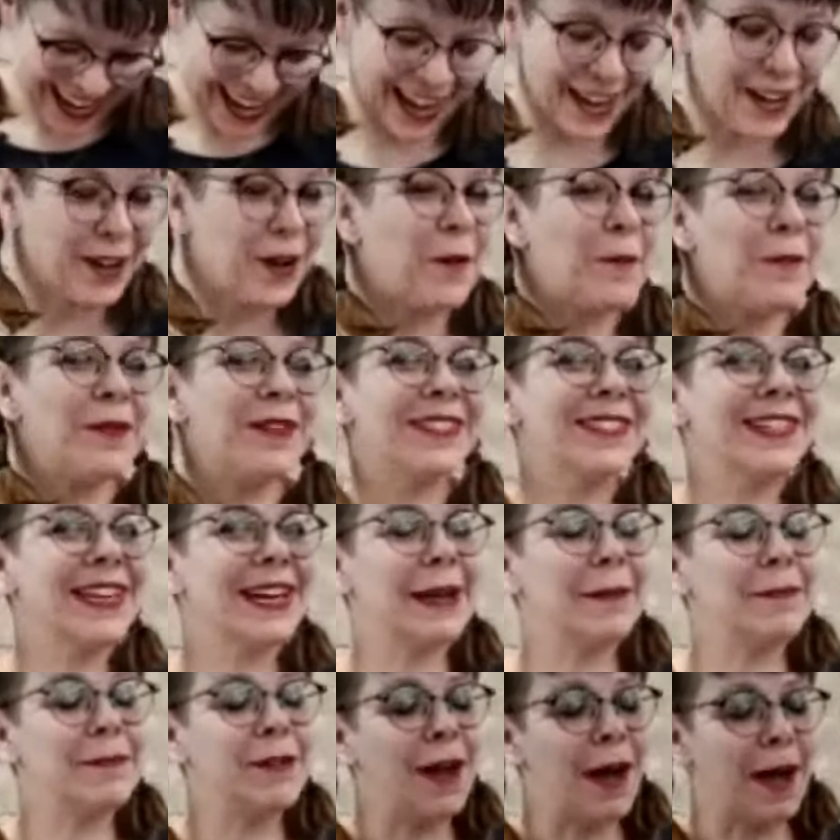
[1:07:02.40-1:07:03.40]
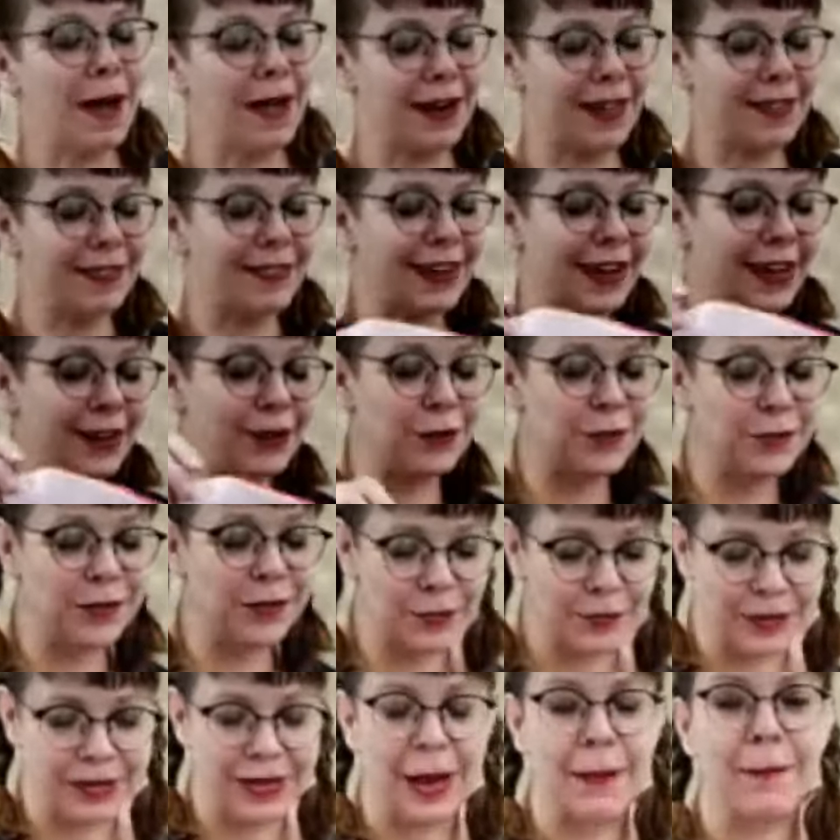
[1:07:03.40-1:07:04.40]
I almost said I'm not, and then I knew he
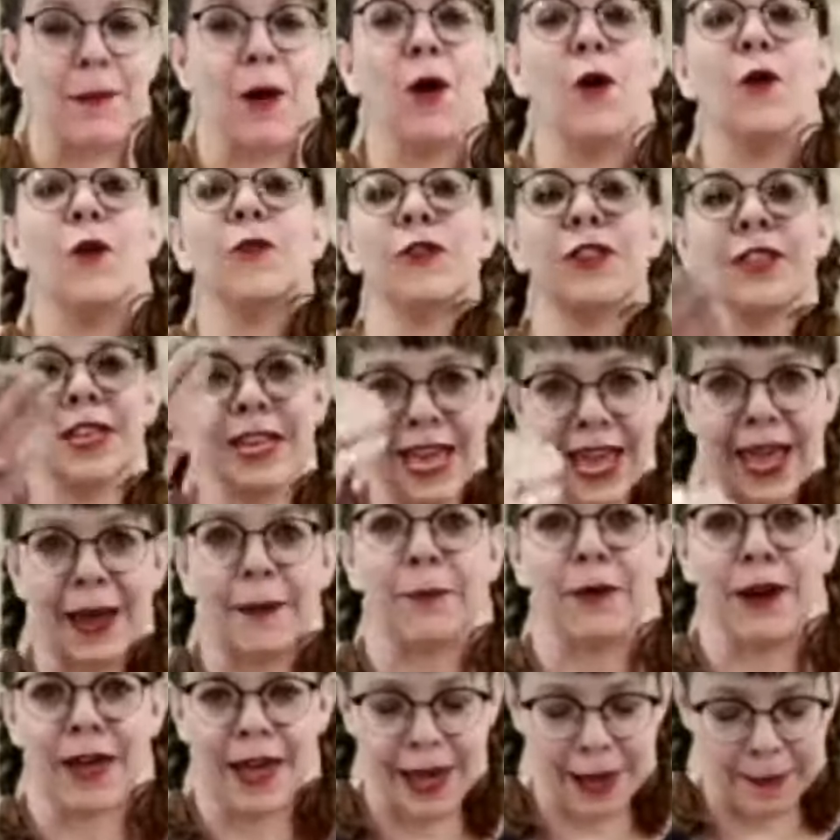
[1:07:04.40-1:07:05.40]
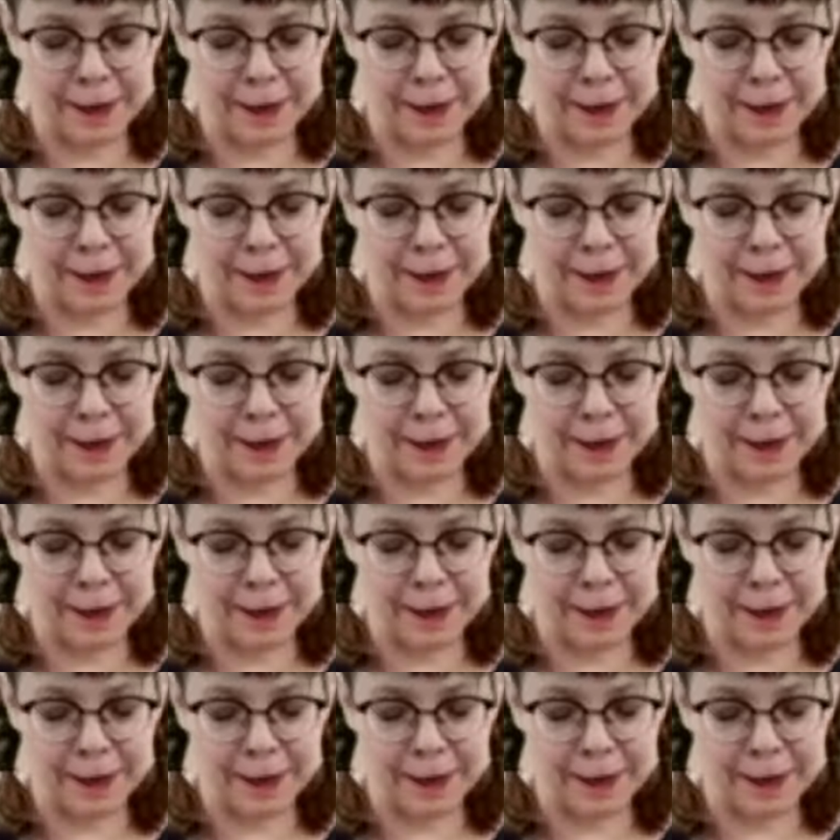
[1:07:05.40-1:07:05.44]
would come over the camera